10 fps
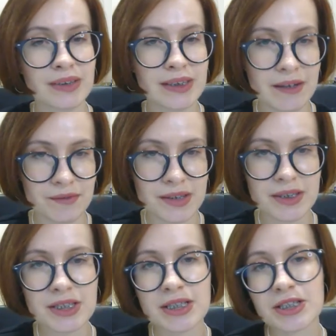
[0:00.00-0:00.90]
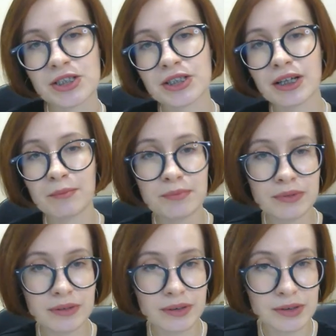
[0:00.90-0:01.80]
Leave the decision up
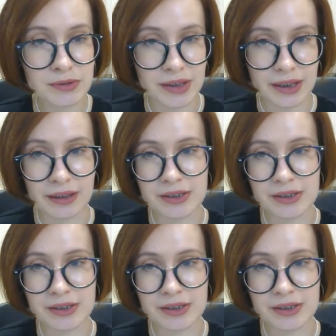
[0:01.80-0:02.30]
to the